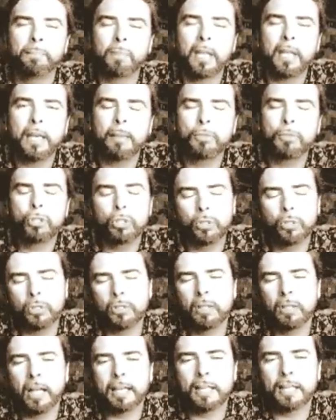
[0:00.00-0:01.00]
And I'm
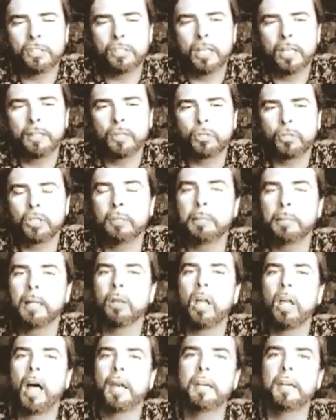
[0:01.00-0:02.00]
sure, like I said, there's going to be a
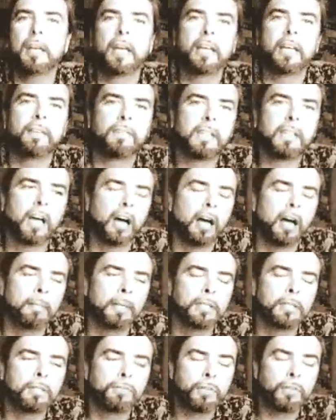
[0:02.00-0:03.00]
lot of negative
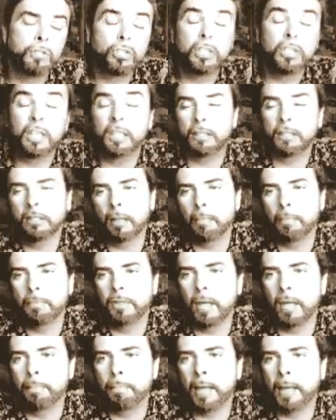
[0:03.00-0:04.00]
comments. The first thing
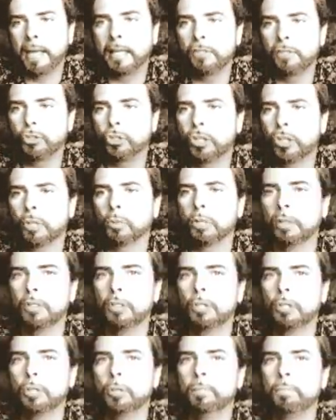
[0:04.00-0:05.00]
that pagans generally
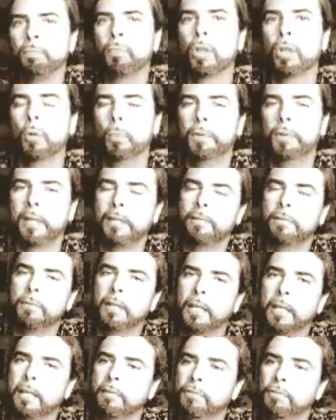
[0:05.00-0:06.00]
do when they
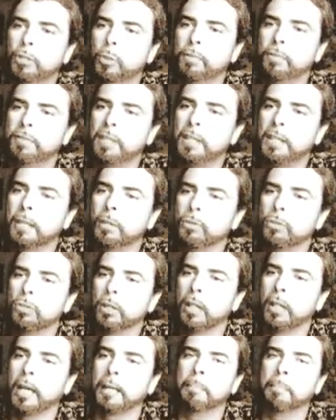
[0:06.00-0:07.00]
view a video
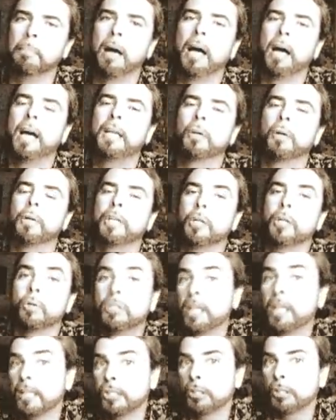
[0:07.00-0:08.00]
like mine or hear a
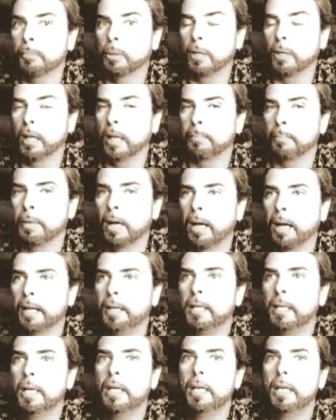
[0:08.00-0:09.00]
testimony like mine
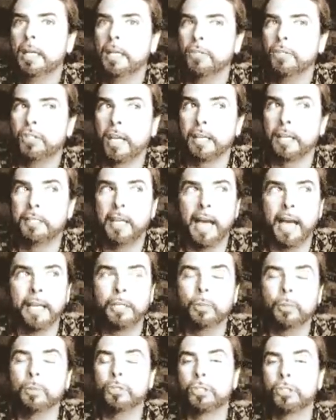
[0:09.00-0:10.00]
is they attack
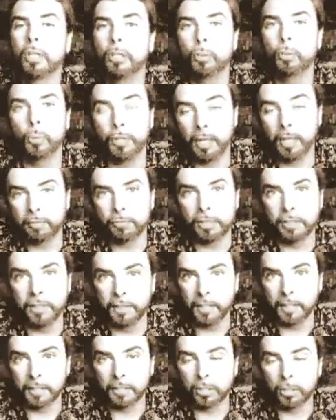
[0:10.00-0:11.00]
you and say you were never in
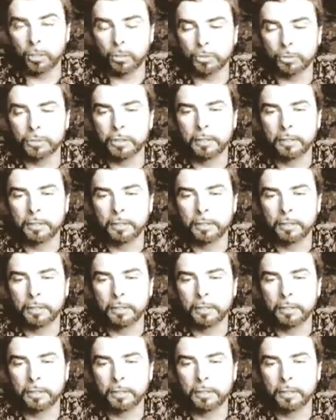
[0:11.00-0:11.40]
the occult.